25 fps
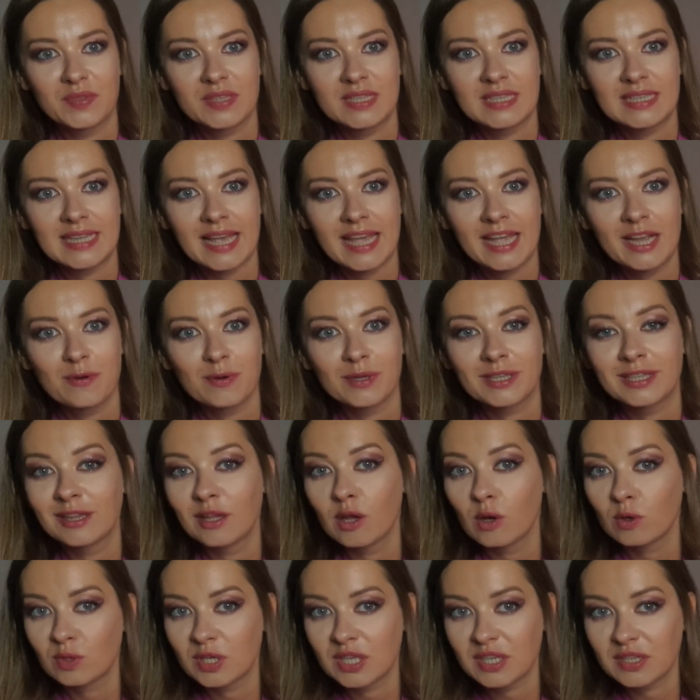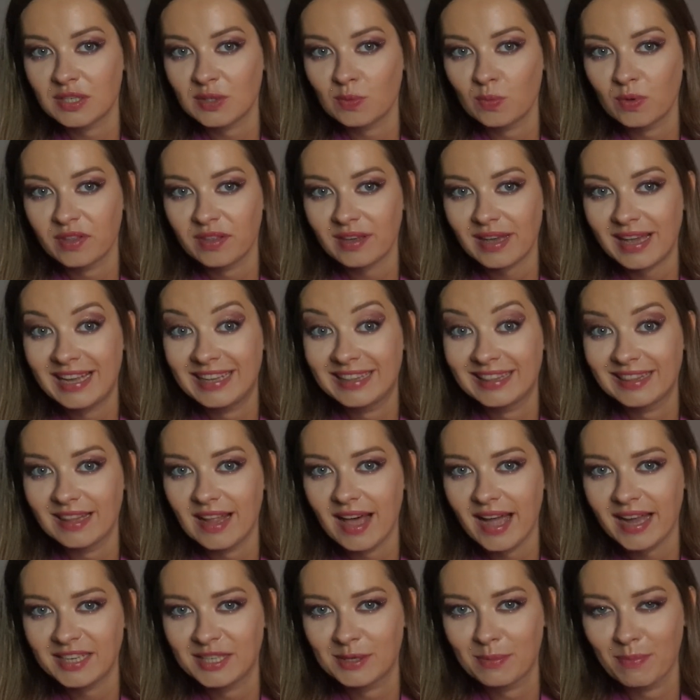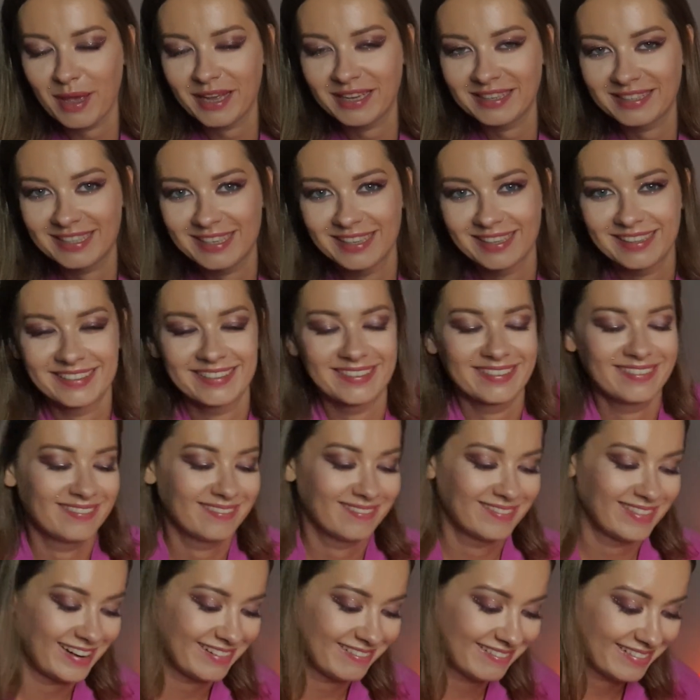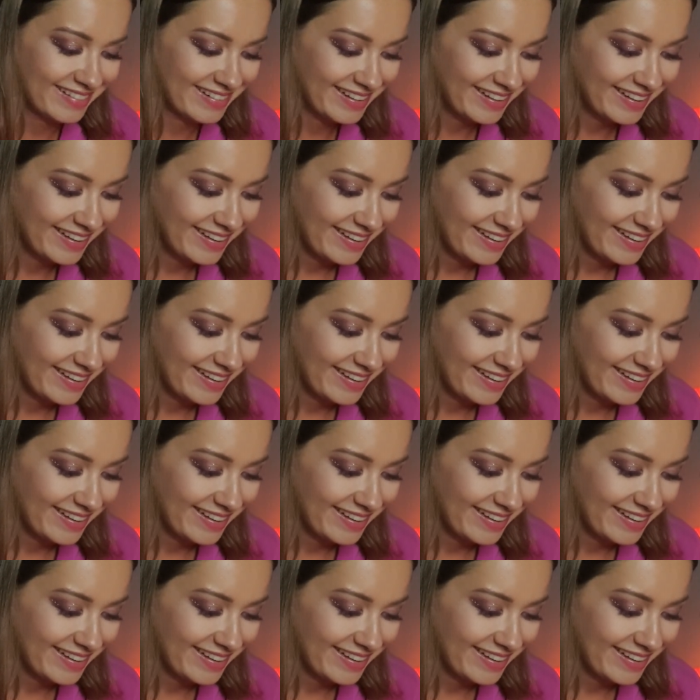Sacred lotus with enlightenment. Wow.